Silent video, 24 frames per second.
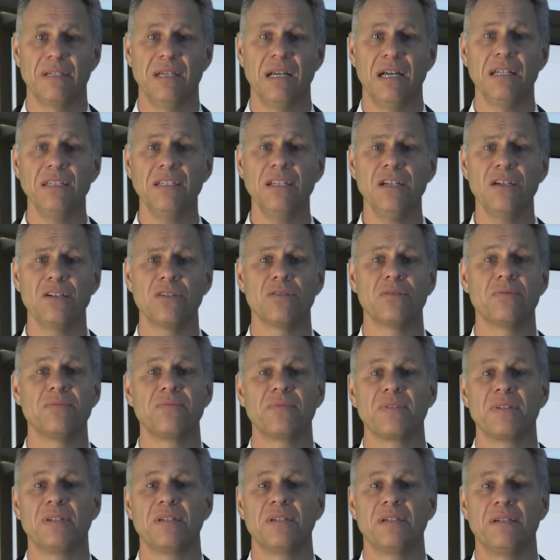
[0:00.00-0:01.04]
Hello,
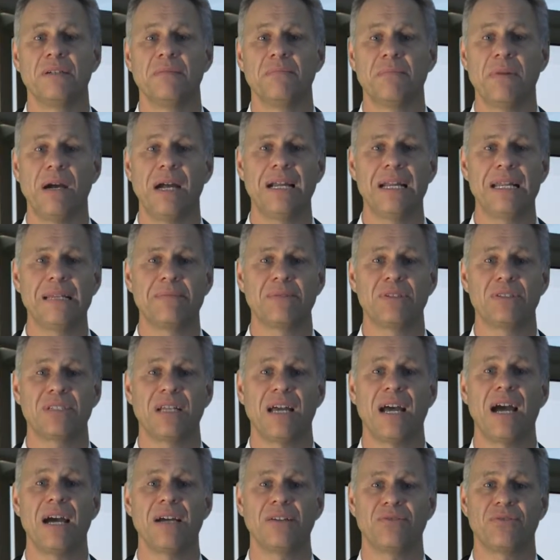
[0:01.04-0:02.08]
my name is
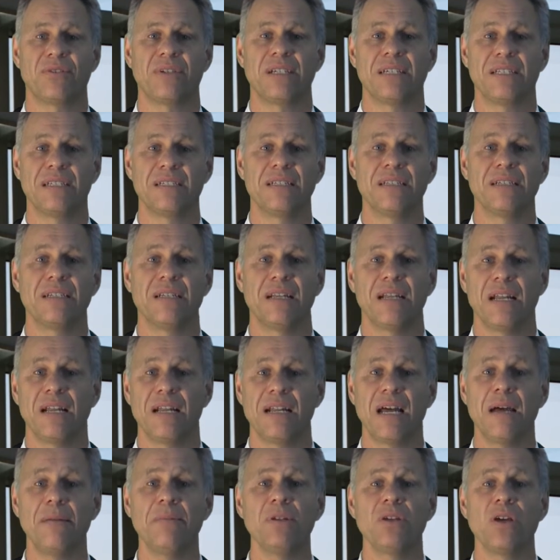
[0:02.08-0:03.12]
Todd Reid, and
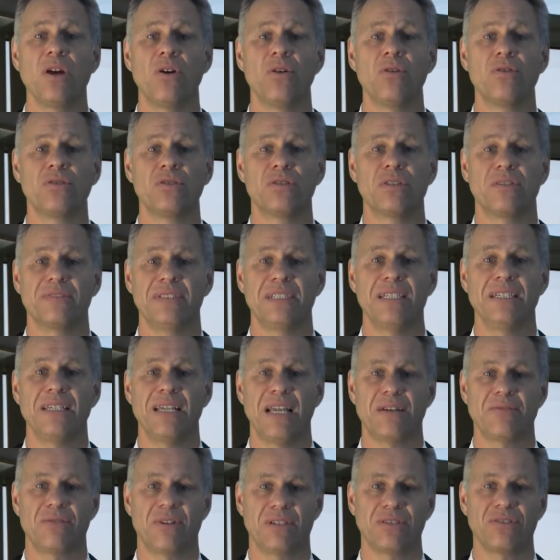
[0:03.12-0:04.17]
I'm the owner of
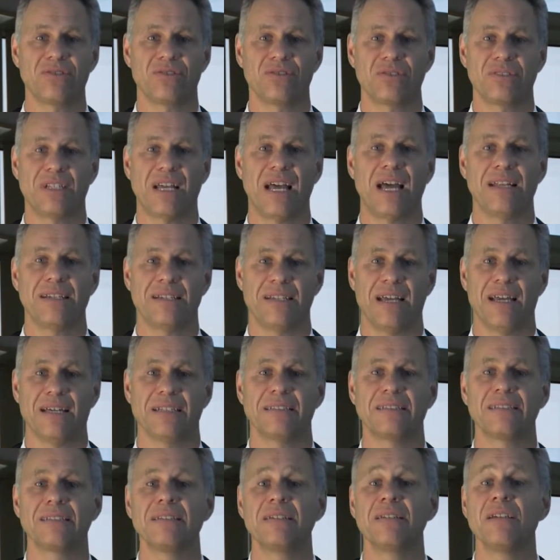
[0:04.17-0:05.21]

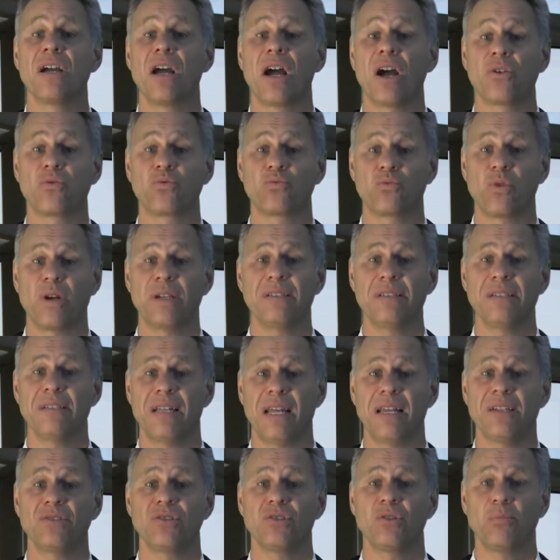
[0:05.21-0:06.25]
DKRentals.net, a
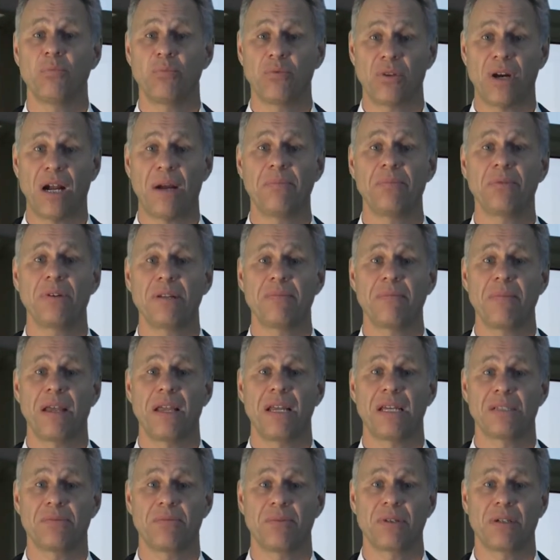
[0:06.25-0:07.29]
residential property
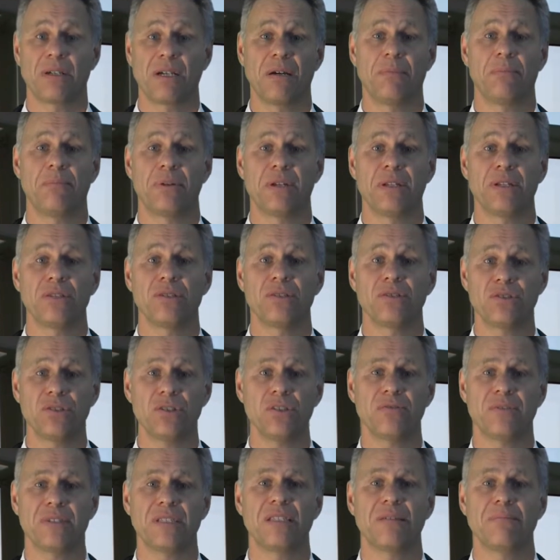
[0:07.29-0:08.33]
management company
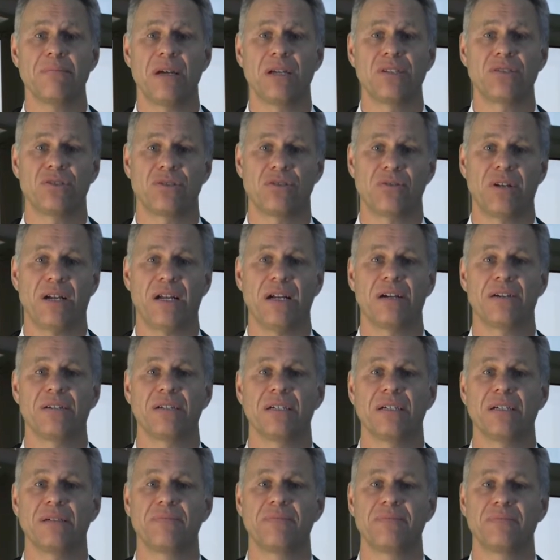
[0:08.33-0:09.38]
serving the metro
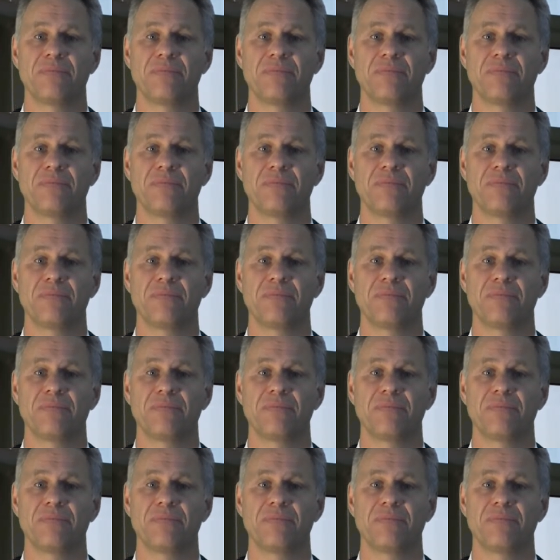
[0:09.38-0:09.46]
area.